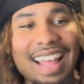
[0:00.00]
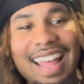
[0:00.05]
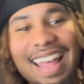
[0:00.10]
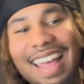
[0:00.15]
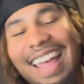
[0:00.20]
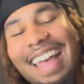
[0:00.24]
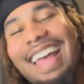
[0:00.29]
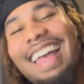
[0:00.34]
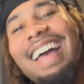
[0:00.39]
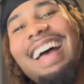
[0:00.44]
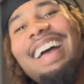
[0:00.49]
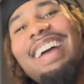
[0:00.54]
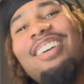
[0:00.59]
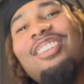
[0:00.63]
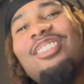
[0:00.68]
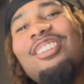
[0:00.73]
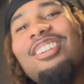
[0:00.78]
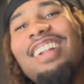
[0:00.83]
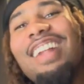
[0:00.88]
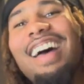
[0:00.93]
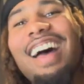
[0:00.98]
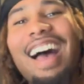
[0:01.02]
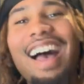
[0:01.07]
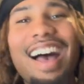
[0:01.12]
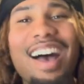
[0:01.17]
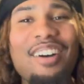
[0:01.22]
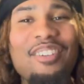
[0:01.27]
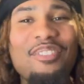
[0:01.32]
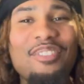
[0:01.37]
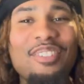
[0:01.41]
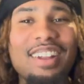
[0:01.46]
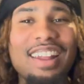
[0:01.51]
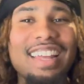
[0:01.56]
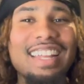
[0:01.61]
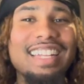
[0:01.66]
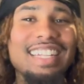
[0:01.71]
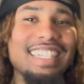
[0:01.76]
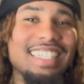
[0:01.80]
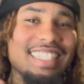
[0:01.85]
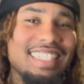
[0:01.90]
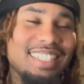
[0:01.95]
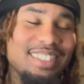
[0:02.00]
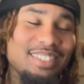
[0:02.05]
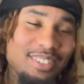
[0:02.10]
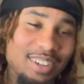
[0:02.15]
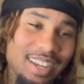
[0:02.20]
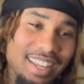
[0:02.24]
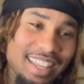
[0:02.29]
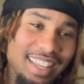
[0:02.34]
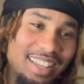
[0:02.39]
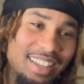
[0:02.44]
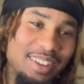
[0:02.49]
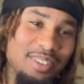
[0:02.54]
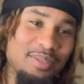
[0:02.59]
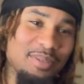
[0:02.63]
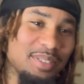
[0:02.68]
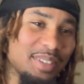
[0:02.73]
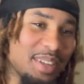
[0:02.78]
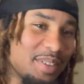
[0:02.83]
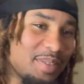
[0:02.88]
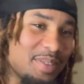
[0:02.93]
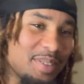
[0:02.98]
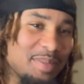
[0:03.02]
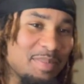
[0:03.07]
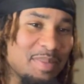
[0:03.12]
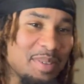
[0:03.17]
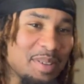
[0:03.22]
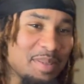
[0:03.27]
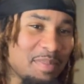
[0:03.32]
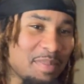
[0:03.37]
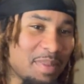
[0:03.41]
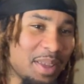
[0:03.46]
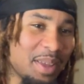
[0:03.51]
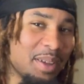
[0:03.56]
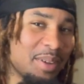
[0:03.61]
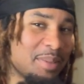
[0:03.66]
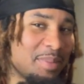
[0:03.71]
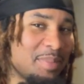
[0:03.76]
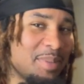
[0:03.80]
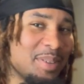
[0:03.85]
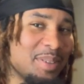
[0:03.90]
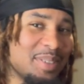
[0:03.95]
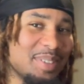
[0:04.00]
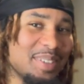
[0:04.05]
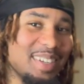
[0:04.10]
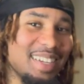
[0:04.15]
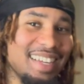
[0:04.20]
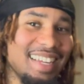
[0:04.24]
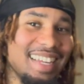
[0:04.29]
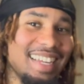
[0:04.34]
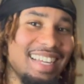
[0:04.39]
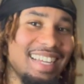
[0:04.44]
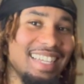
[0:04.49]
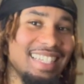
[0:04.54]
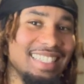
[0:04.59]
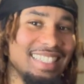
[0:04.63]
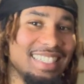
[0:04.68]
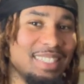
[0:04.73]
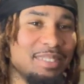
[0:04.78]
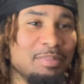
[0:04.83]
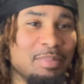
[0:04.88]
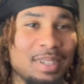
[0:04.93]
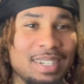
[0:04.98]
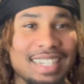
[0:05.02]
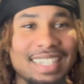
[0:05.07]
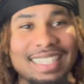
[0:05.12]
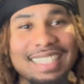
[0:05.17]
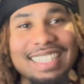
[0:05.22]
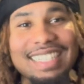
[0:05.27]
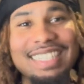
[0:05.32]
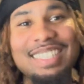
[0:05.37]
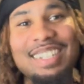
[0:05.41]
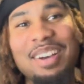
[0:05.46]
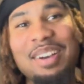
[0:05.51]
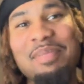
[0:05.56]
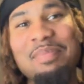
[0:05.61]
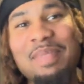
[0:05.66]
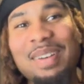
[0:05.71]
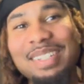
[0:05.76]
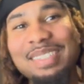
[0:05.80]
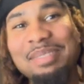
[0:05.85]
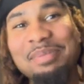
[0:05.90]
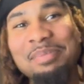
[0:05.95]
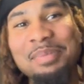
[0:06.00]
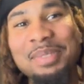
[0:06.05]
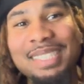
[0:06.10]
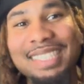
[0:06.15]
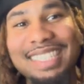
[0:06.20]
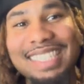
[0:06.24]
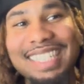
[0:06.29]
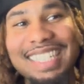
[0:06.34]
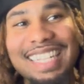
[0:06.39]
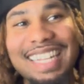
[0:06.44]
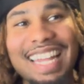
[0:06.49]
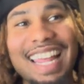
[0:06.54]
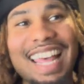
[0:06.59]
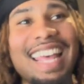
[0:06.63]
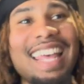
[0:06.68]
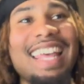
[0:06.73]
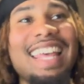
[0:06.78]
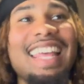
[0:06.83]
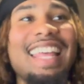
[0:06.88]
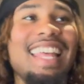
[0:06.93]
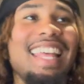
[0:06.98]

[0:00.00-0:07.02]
Hey, I ain't gonna lie, I feel like this year right here gonna definitely be a banger, bro. Just because he talking about some shit like